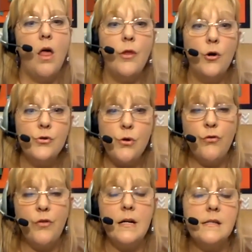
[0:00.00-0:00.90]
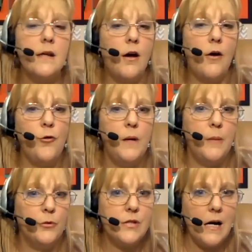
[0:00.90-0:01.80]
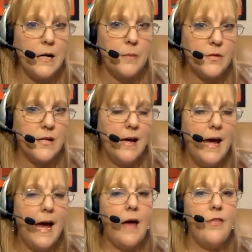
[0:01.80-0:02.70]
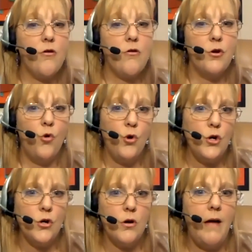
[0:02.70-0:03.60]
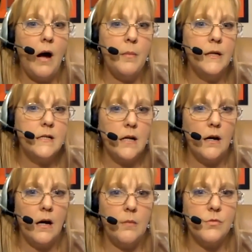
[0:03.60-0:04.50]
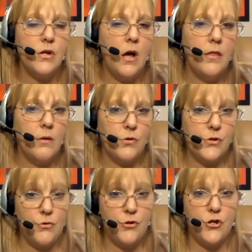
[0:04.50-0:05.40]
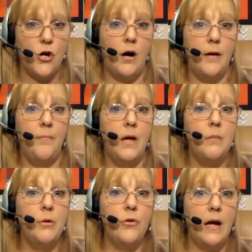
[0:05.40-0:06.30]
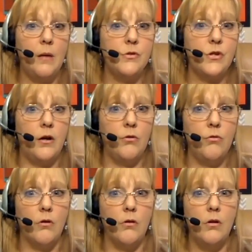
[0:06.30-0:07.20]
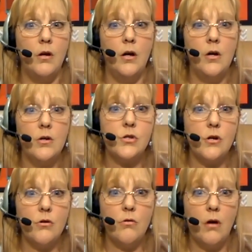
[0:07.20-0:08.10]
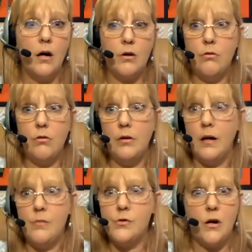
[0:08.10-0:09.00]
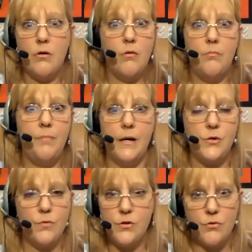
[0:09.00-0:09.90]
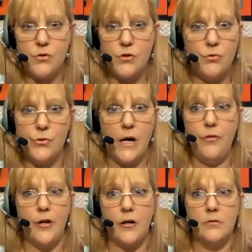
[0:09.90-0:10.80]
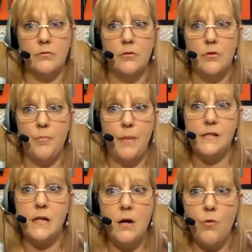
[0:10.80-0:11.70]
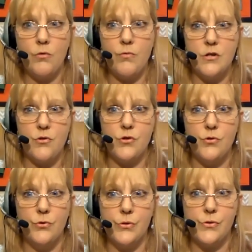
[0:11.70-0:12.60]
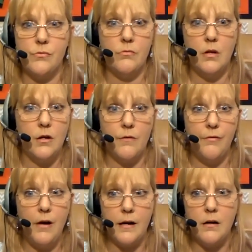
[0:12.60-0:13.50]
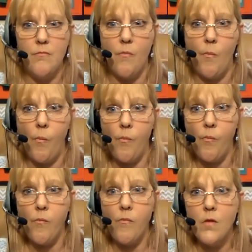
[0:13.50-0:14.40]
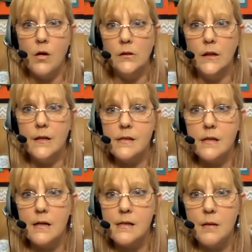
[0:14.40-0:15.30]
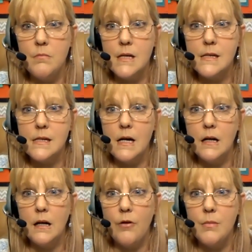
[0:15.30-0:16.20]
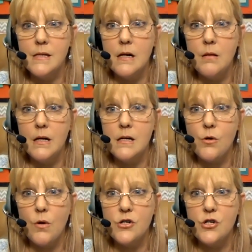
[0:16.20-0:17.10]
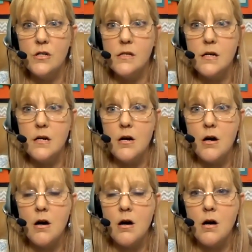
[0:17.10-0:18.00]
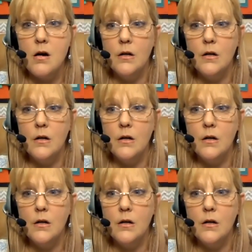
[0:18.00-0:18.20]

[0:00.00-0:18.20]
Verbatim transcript: Those are things that other people typed. And they're in order of how many times they were searched on, both in Amazon and Google. So uh, Google and Amazon are the best research tools out there, the best keyword research tools that you can find. Let's see, as I missed, have I missed anybody's questions here?